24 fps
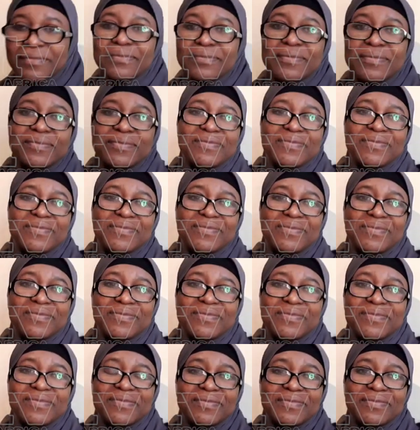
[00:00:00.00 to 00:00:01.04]

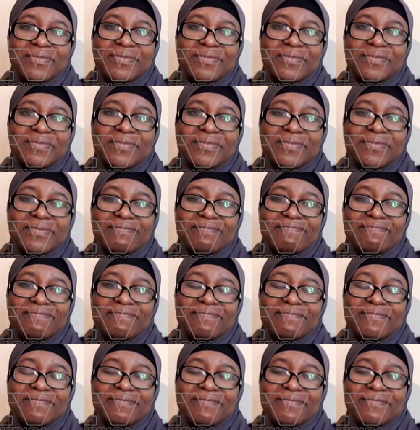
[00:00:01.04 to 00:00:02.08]

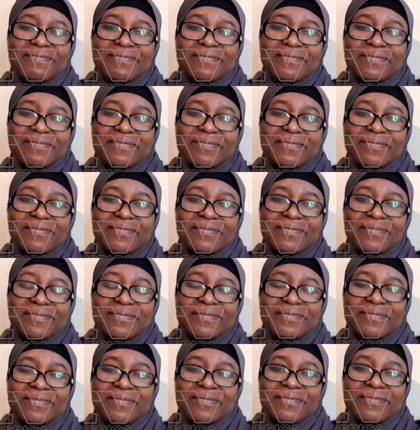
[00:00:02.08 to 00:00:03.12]

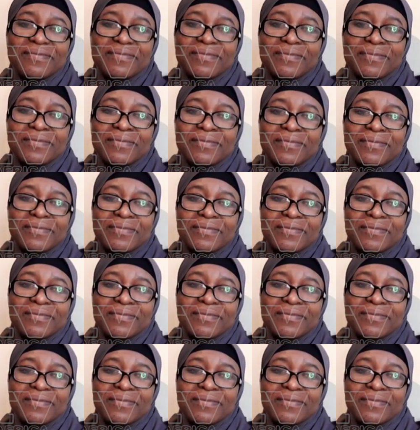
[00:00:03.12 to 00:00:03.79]
No words are spoken by the person on screen.